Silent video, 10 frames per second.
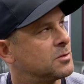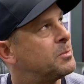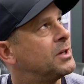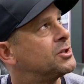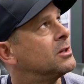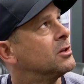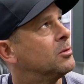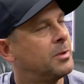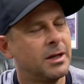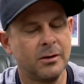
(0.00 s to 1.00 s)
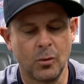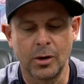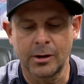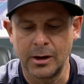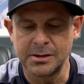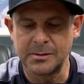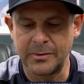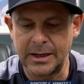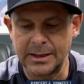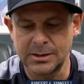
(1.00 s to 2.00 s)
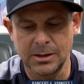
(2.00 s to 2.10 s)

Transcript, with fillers: pitching a little bit and working on some things.